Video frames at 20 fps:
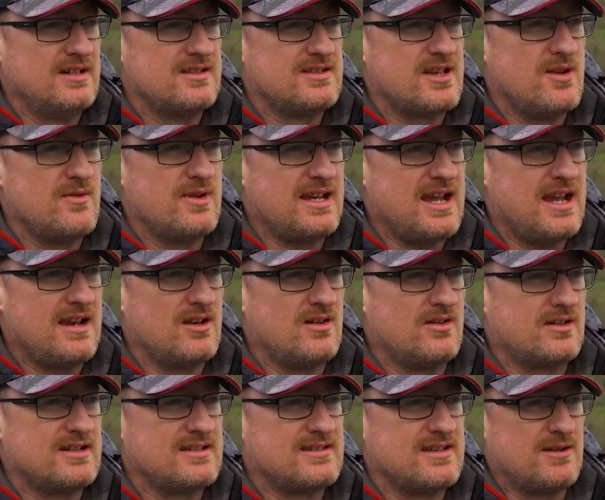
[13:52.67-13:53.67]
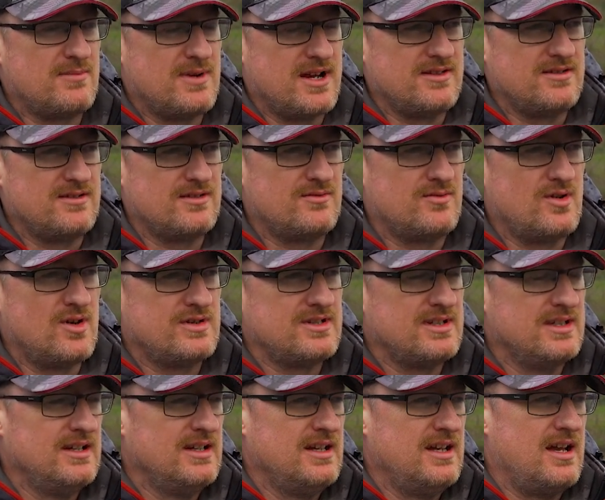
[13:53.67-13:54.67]
So again, like I said about the other rod,
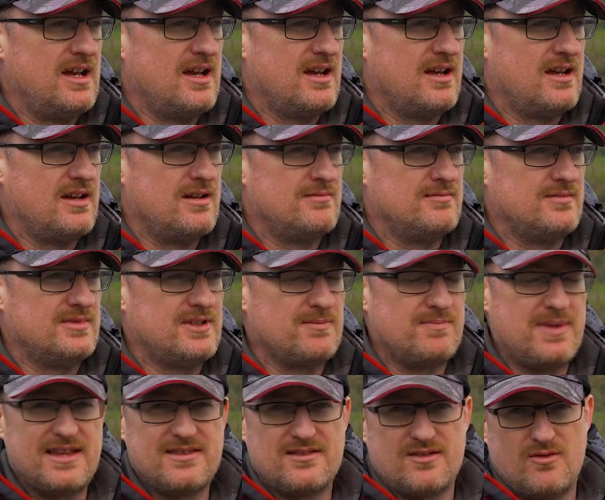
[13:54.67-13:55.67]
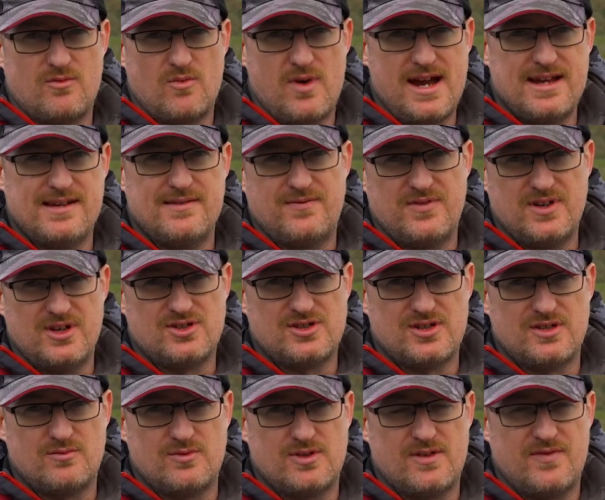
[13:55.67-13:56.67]
depending on where you're
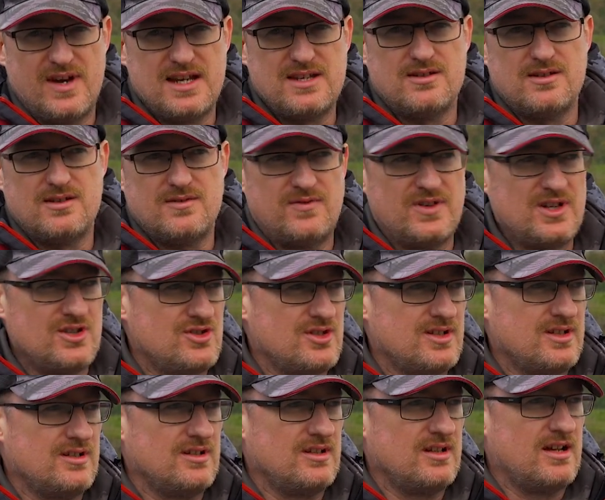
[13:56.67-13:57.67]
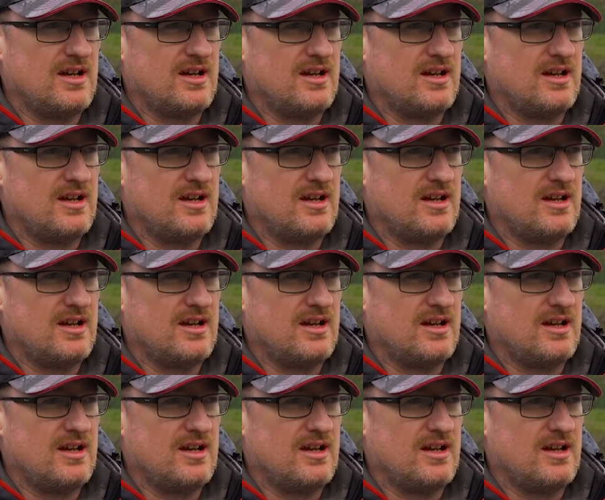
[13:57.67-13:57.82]
fishing, with the venue you're fishing,